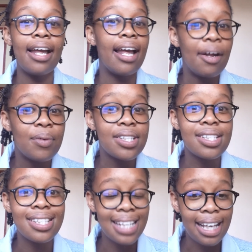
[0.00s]
it was
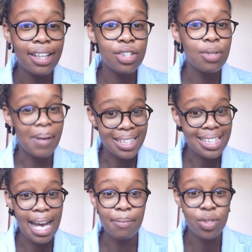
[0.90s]
just taking too much
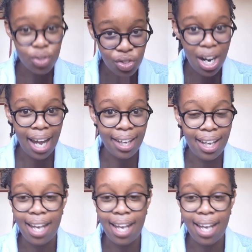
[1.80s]
time to dry